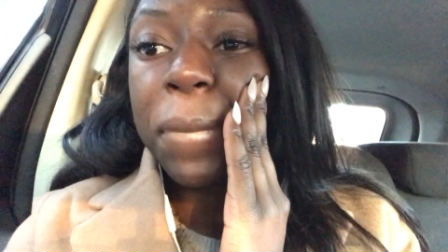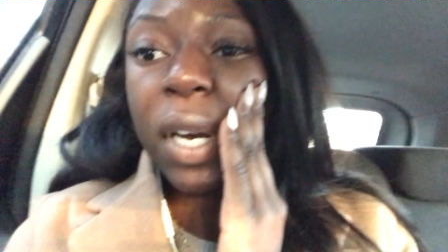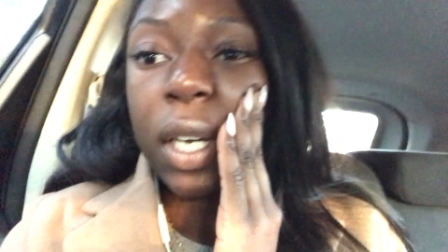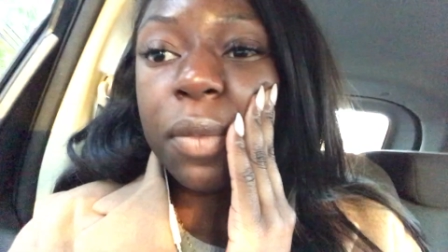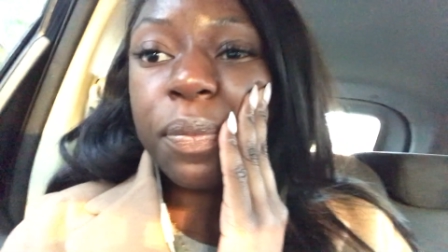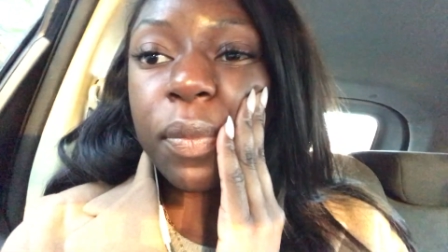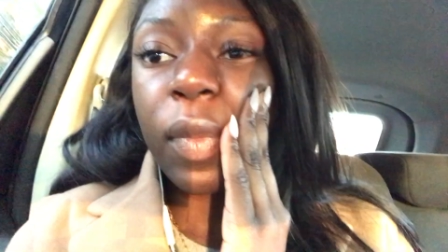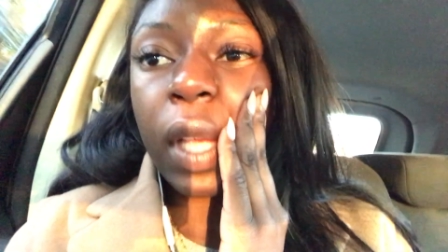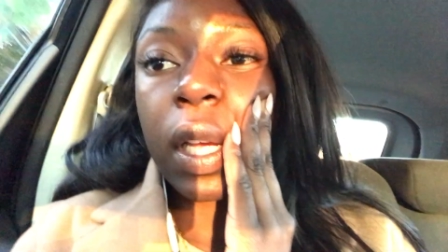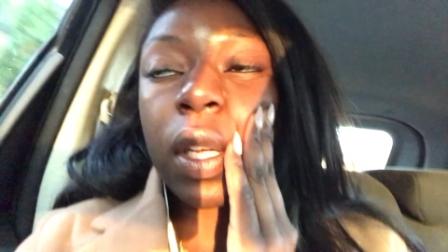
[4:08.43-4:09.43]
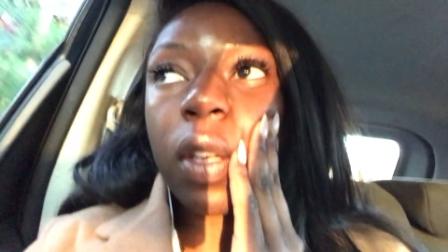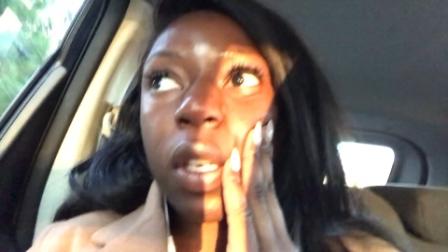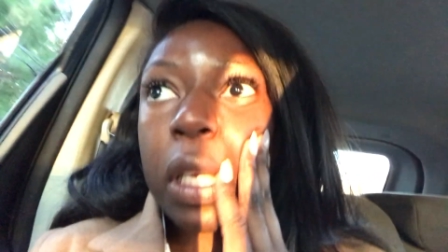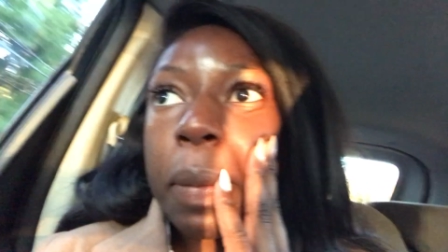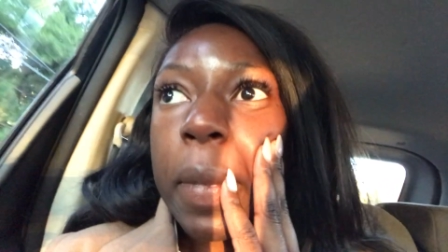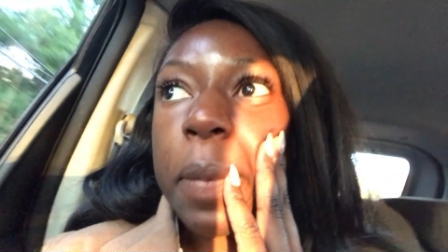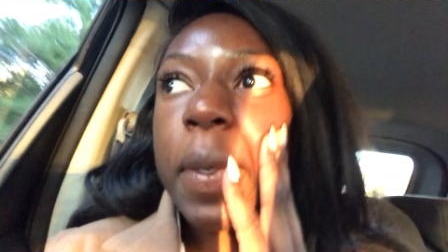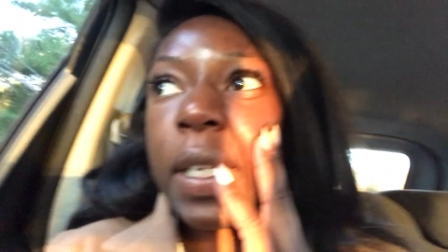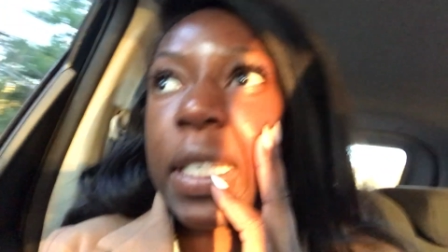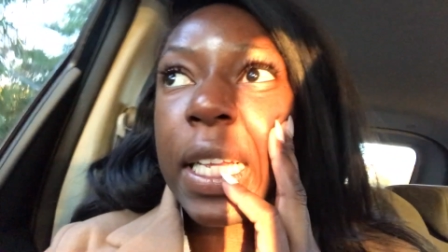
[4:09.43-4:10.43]
But I cannot get my
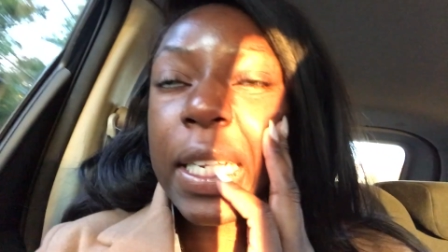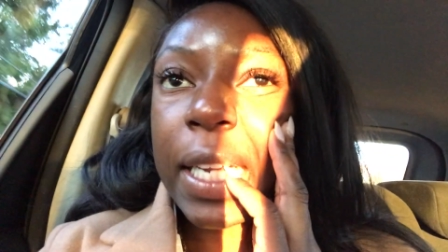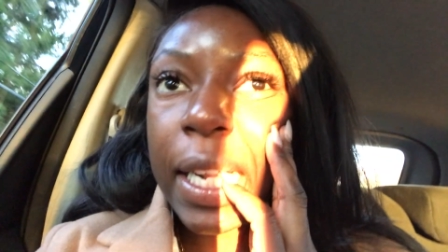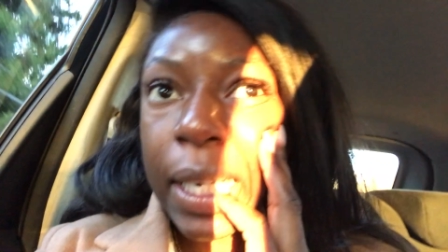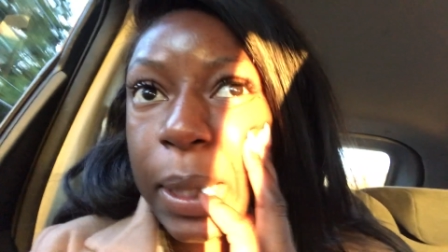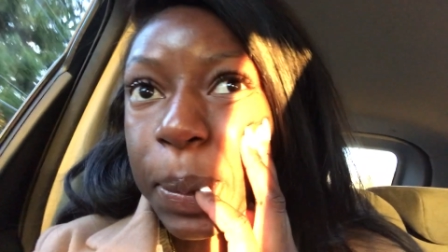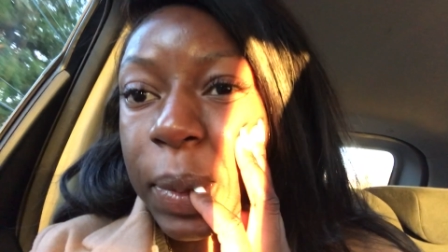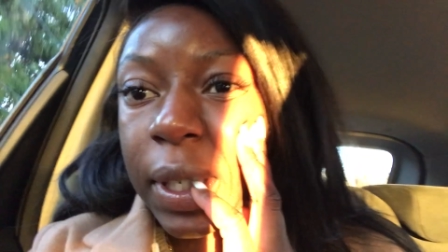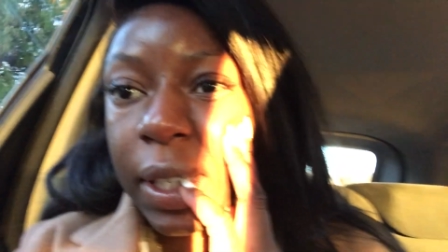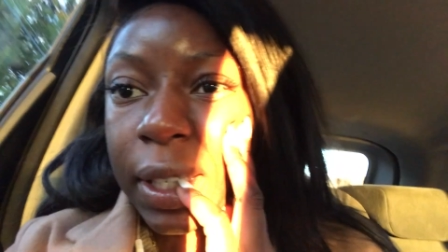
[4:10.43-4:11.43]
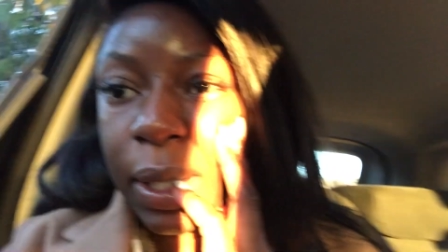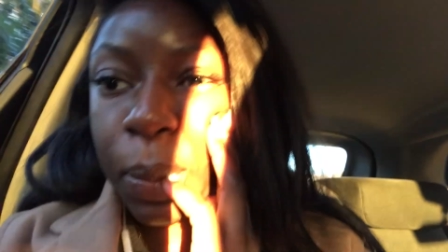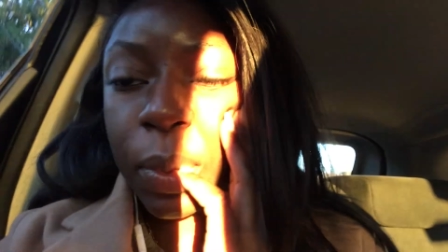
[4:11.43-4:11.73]
bed till now because